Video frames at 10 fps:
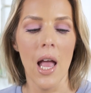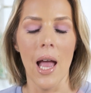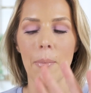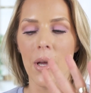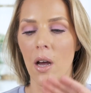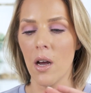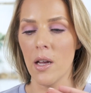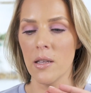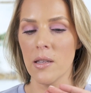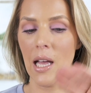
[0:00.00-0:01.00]
And
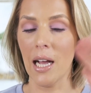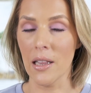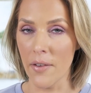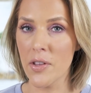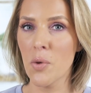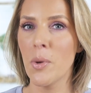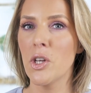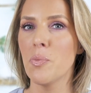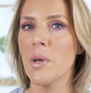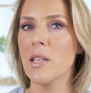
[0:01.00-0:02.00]
because I love it so
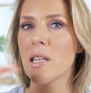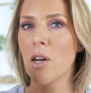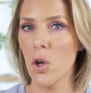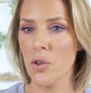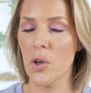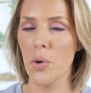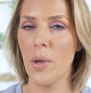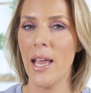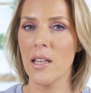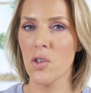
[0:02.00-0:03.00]
much and because it also
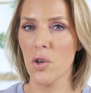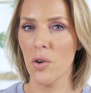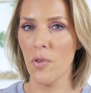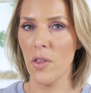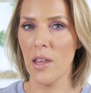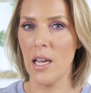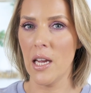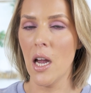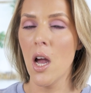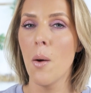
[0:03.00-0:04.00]
can serve
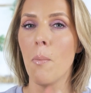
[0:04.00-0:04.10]
the